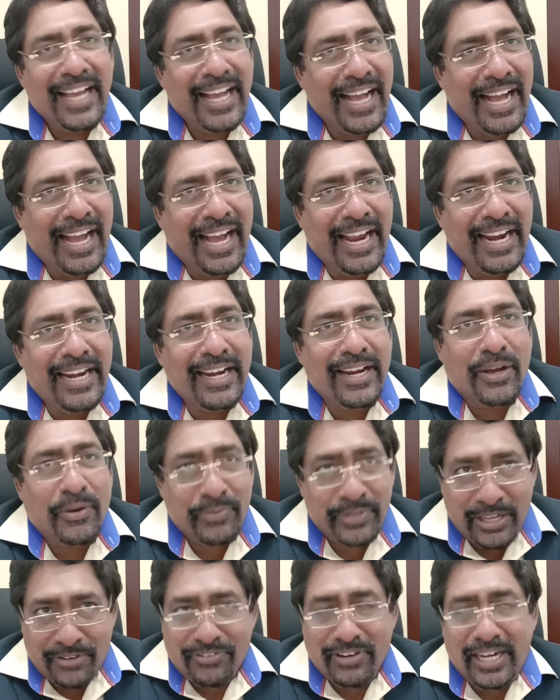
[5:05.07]
And
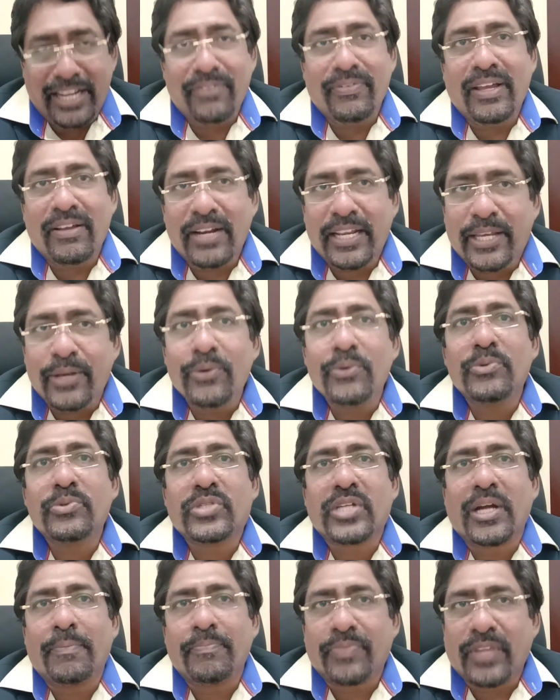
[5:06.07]
definitely we will give
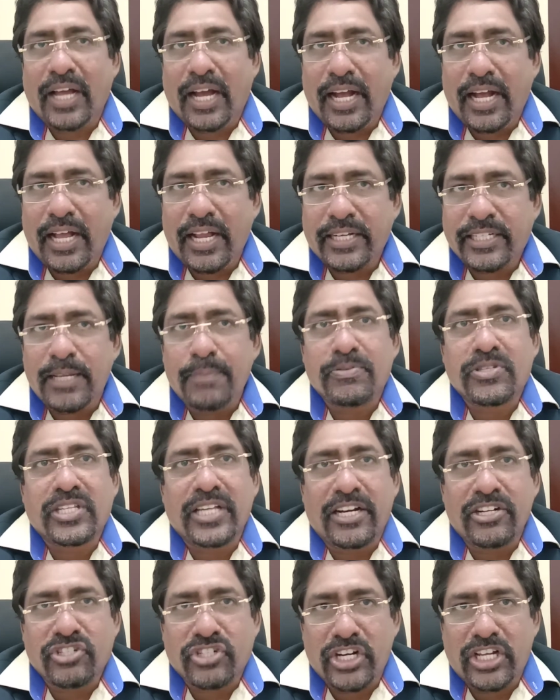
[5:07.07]
some tips
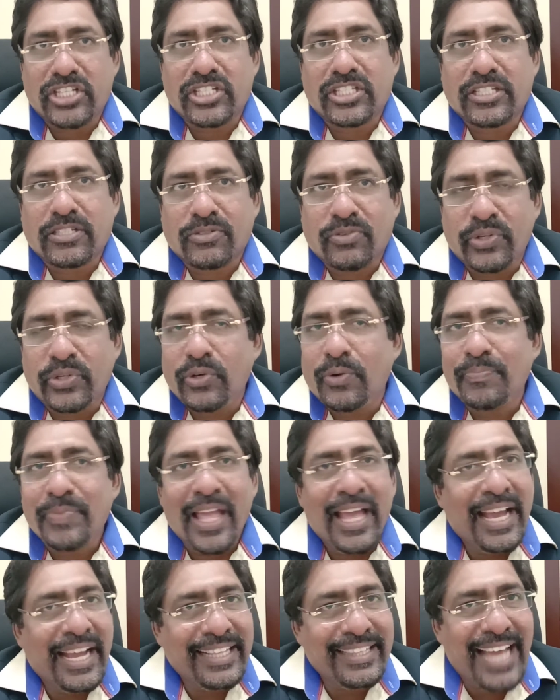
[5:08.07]
and tricks to you
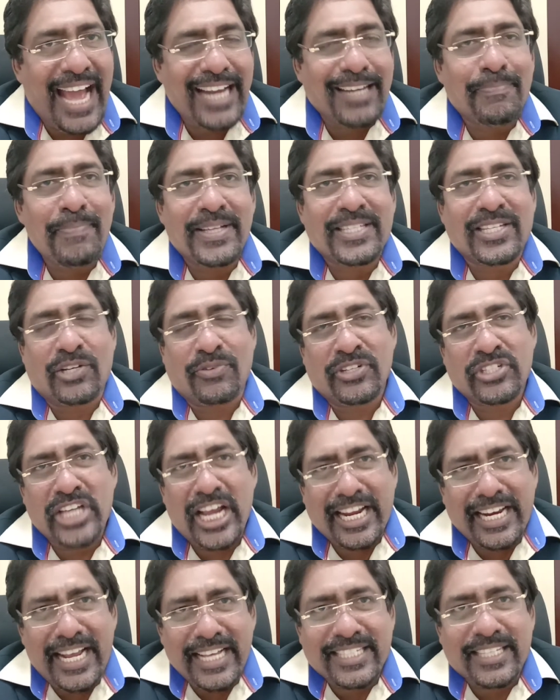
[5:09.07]
that makes it
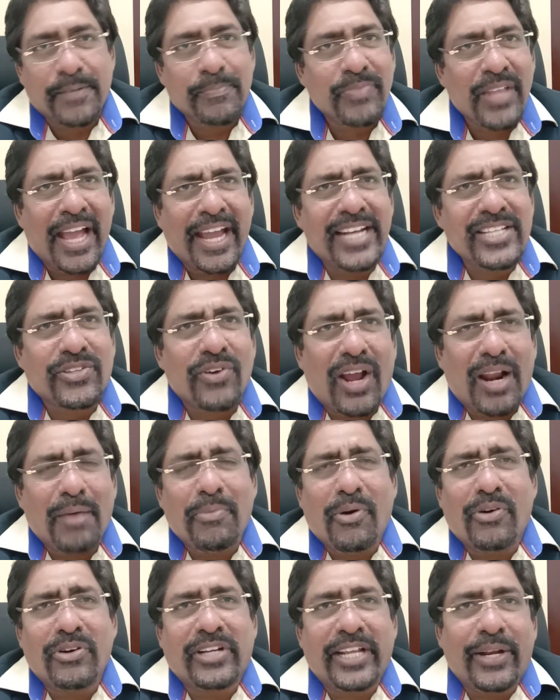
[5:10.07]
techniques. It's all
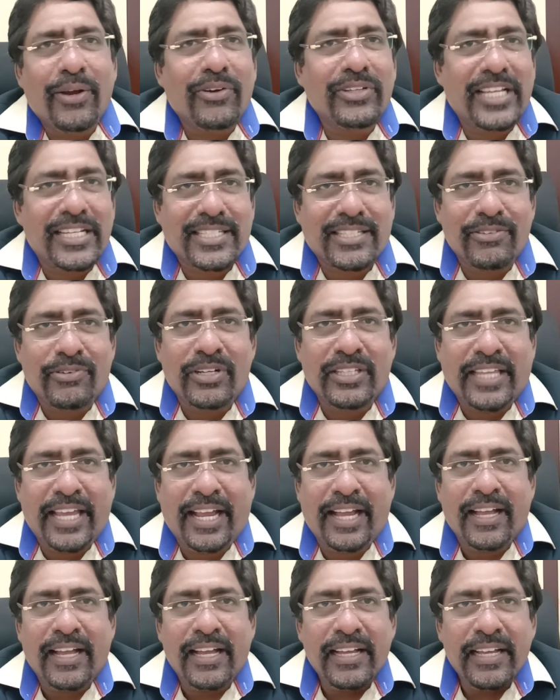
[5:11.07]
about just one
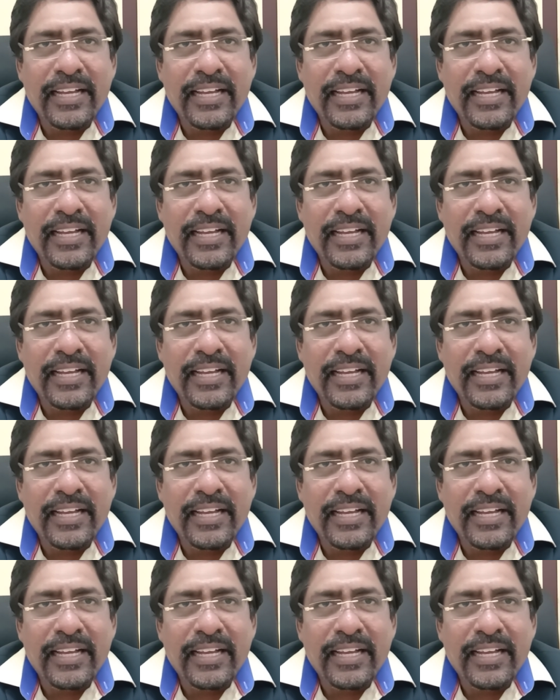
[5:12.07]
thing.